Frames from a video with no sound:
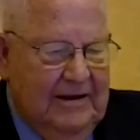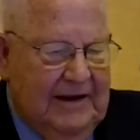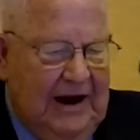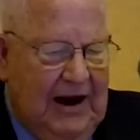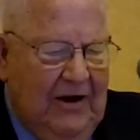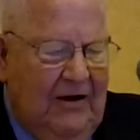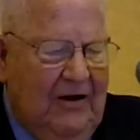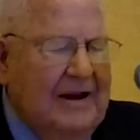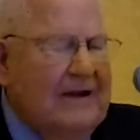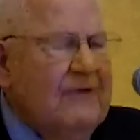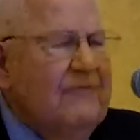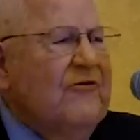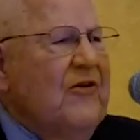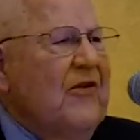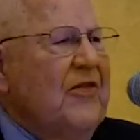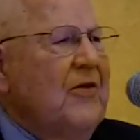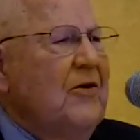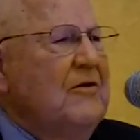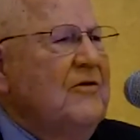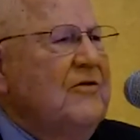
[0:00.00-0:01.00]
Caring
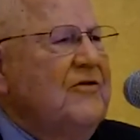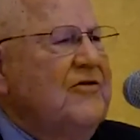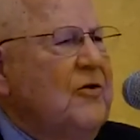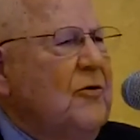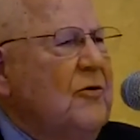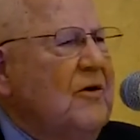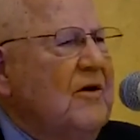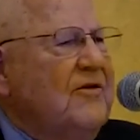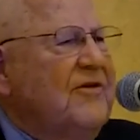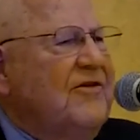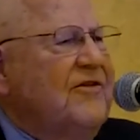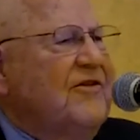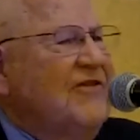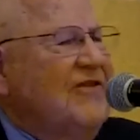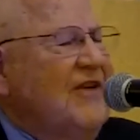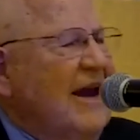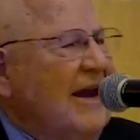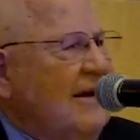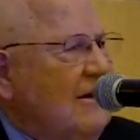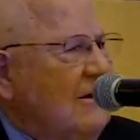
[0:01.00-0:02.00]
for those who are
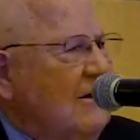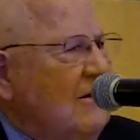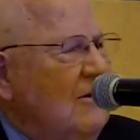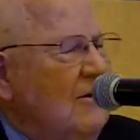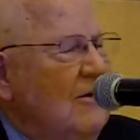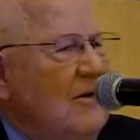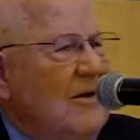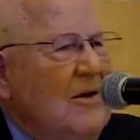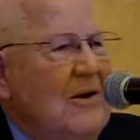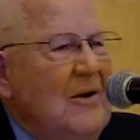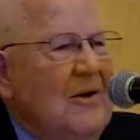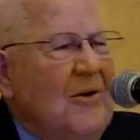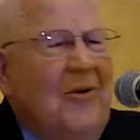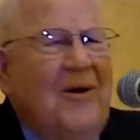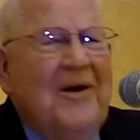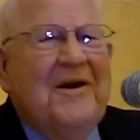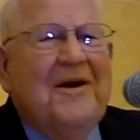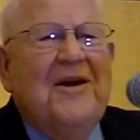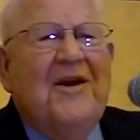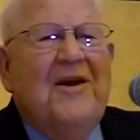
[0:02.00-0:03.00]
sick,
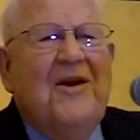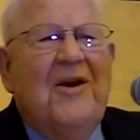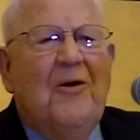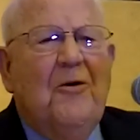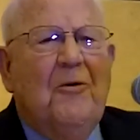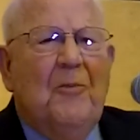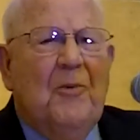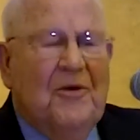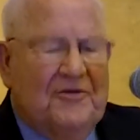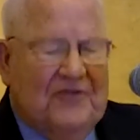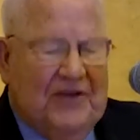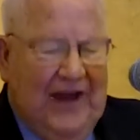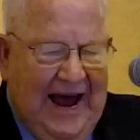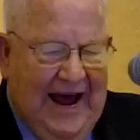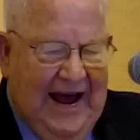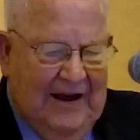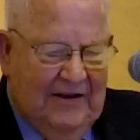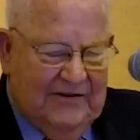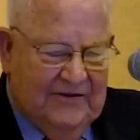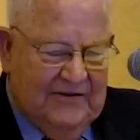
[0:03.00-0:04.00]
what a noble
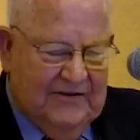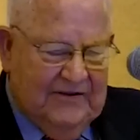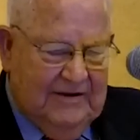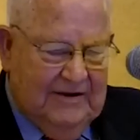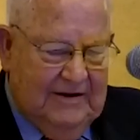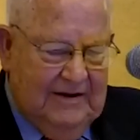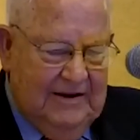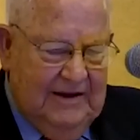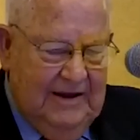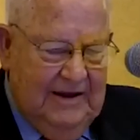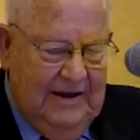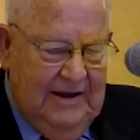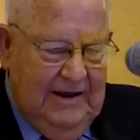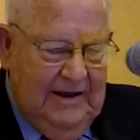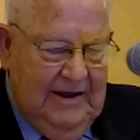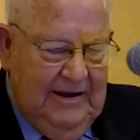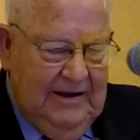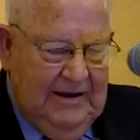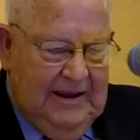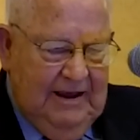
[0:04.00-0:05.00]
task.
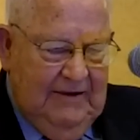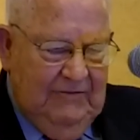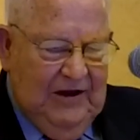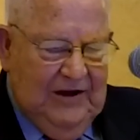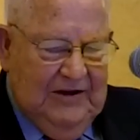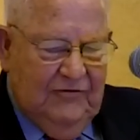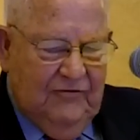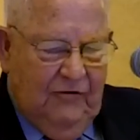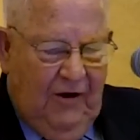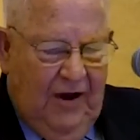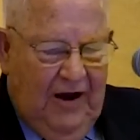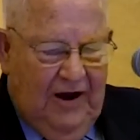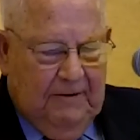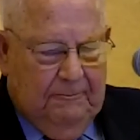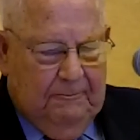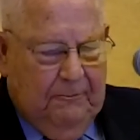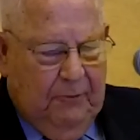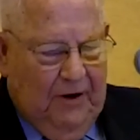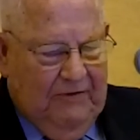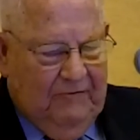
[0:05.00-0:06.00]
Giving
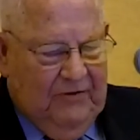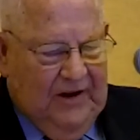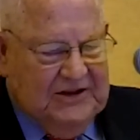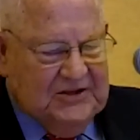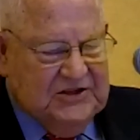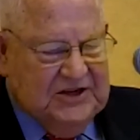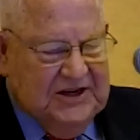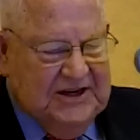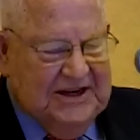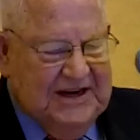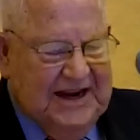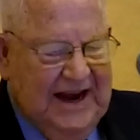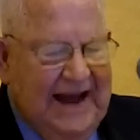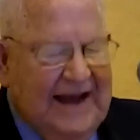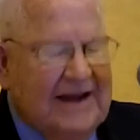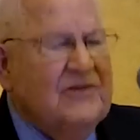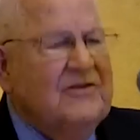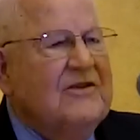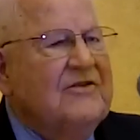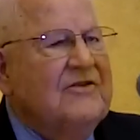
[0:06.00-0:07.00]
drug prevention
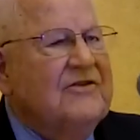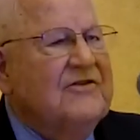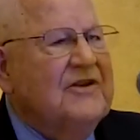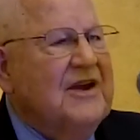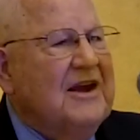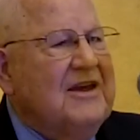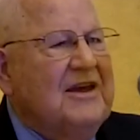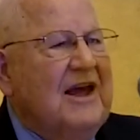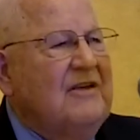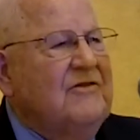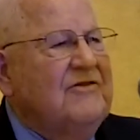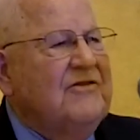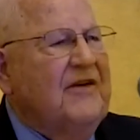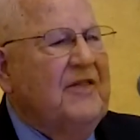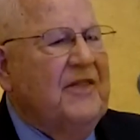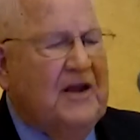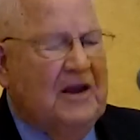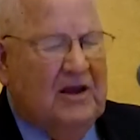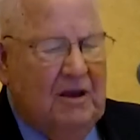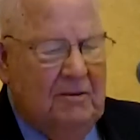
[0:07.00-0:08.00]
guidance to kids
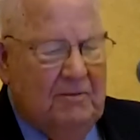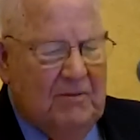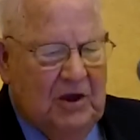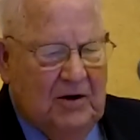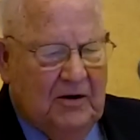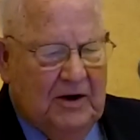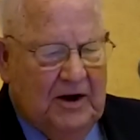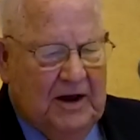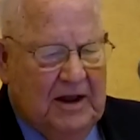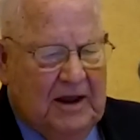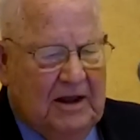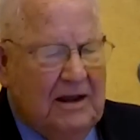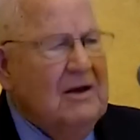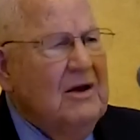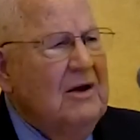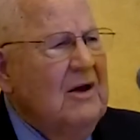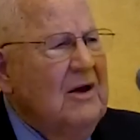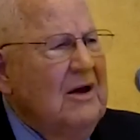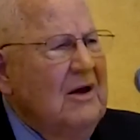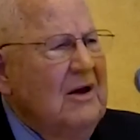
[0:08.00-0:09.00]
in the community,
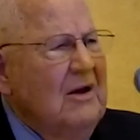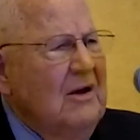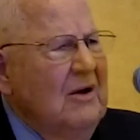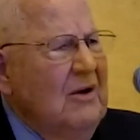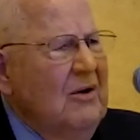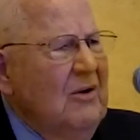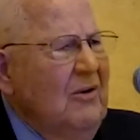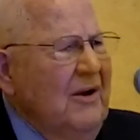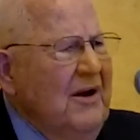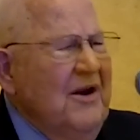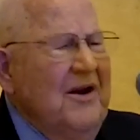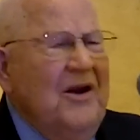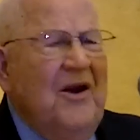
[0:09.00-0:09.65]
what